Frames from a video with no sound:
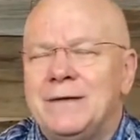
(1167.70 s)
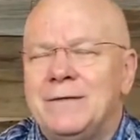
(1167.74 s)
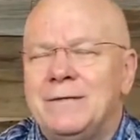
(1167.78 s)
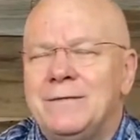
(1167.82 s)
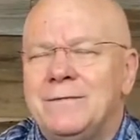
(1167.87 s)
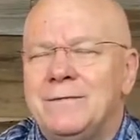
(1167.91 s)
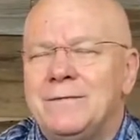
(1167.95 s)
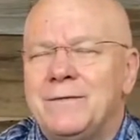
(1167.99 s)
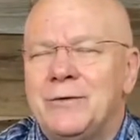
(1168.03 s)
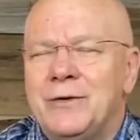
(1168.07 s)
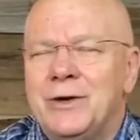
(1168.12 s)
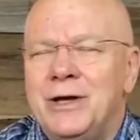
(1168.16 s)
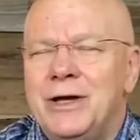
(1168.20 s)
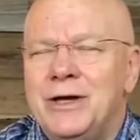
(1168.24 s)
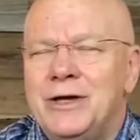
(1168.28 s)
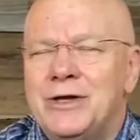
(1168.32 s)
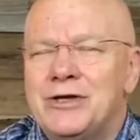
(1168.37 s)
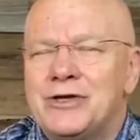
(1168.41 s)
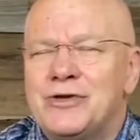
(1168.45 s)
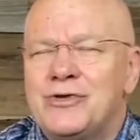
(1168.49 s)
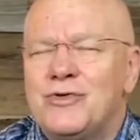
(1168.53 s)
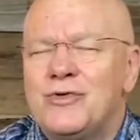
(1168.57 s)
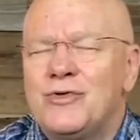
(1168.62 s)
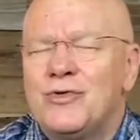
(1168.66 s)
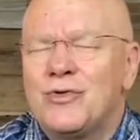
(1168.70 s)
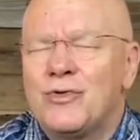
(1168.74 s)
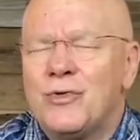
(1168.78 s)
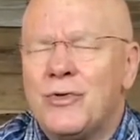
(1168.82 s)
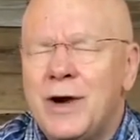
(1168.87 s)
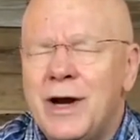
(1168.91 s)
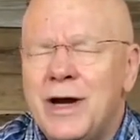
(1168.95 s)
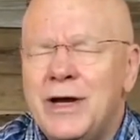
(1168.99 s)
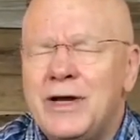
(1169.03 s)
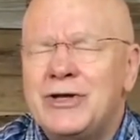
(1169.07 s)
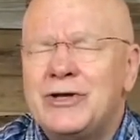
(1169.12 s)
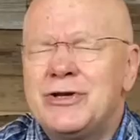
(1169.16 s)
for his
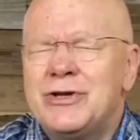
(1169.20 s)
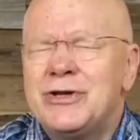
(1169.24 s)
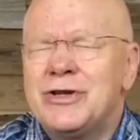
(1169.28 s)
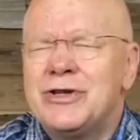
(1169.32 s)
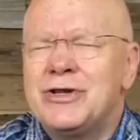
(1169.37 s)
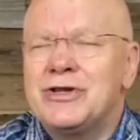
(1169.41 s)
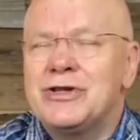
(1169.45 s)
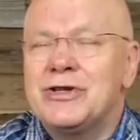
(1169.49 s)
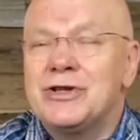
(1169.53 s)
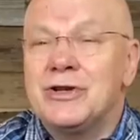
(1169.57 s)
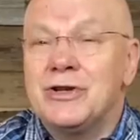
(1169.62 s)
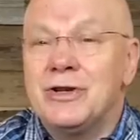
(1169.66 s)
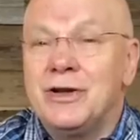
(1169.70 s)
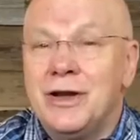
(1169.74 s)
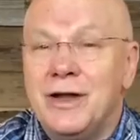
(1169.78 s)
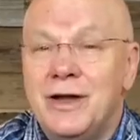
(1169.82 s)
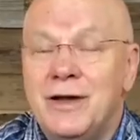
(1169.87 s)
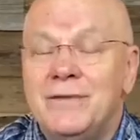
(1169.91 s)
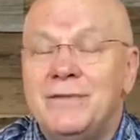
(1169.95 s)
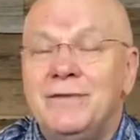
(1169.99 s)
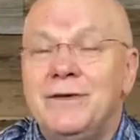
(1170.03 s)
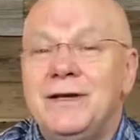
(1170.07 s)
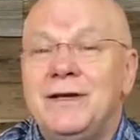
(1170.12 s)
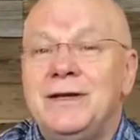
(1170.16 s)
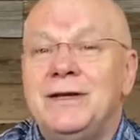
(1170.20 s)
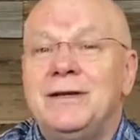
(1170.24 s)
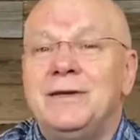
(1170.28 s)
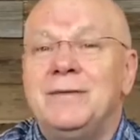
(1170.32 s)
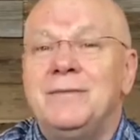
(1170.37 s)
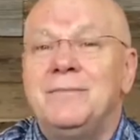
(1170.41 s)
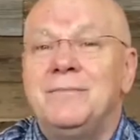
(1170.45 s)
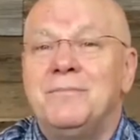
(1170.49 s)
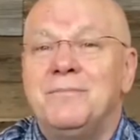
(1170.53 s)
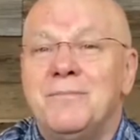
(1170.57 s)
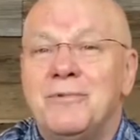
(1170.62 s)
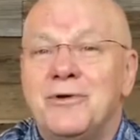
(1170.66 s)
gracious, loving,
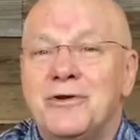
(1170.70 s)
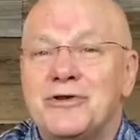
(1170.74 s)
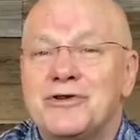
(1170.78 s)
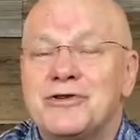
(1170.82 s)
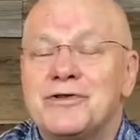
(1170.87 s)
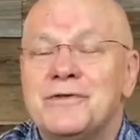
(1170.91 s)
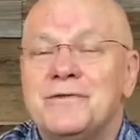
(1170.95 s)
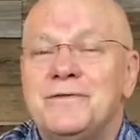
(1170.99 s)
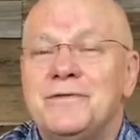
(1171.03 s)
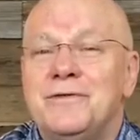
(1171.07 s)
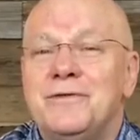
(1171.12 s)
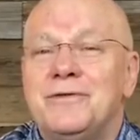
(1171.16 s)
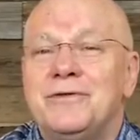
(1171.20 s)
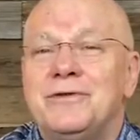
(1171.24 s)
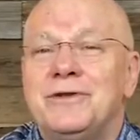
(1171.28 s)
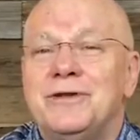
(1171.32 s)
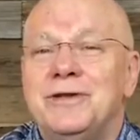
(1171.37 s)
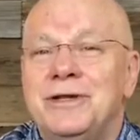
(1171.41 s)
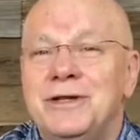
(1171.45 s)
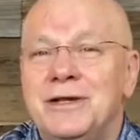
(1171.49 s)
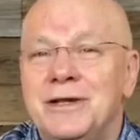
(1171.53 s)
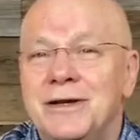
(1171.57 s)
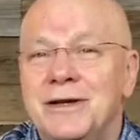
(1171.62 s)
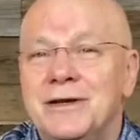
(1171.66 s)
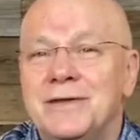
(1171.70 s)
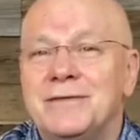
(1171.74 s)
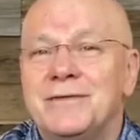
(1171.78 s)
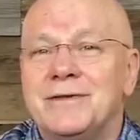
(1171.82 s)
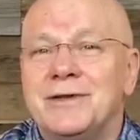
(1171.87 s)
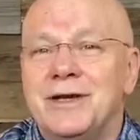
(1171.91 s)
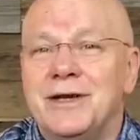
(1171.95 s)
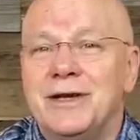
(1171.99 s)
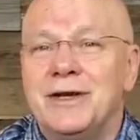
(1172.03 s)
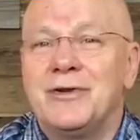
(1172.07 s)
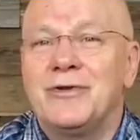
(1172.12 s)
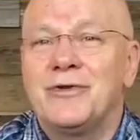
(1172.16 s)
merciful gift
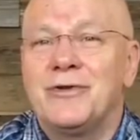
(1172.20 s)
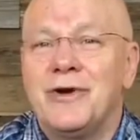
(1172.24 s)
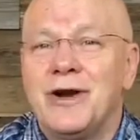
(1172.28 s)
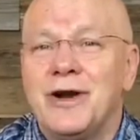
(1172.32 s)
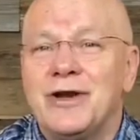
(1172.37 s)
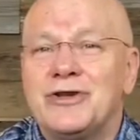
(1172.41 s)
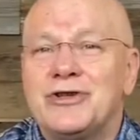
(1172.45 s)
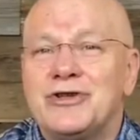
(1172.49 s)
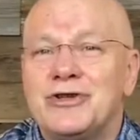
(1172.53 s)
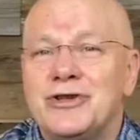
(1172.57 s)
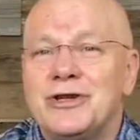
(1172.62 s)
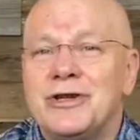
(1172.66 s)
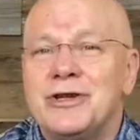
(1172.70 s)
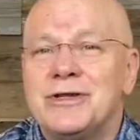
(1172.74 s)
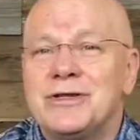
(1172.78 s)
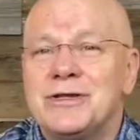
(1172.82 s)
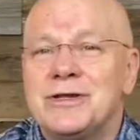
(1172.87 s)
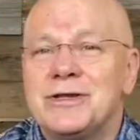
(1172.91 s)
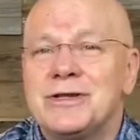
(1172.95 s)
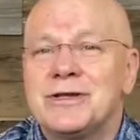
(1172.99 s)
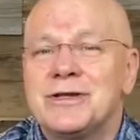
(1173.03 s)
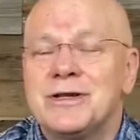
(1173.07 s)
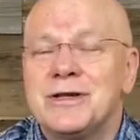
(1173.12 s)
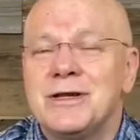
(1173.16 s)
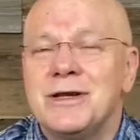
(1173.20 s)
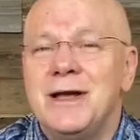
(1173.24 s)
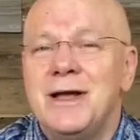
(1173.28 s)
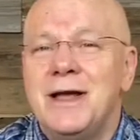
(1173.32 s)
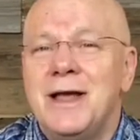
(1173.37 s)
in Christ Jesus.